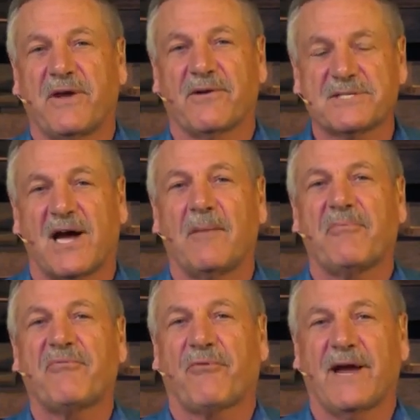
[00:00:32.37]
their
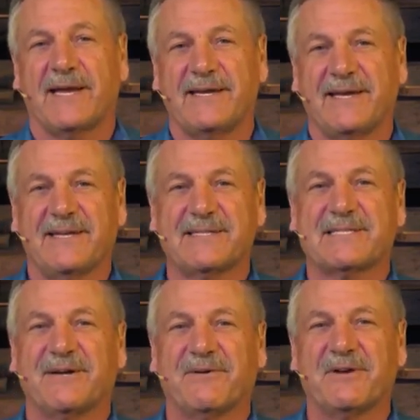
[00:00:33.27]
top friend.
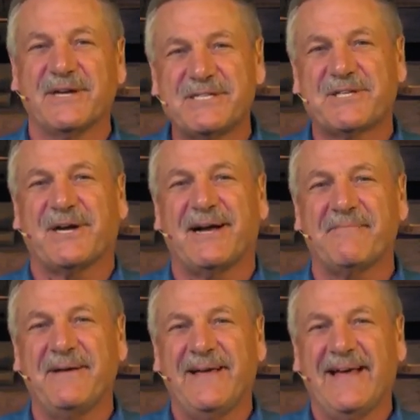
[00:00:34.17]
So good
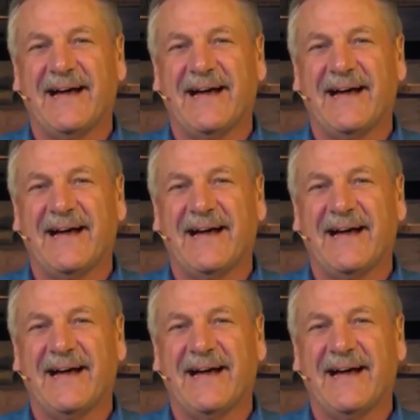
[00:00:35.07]
job.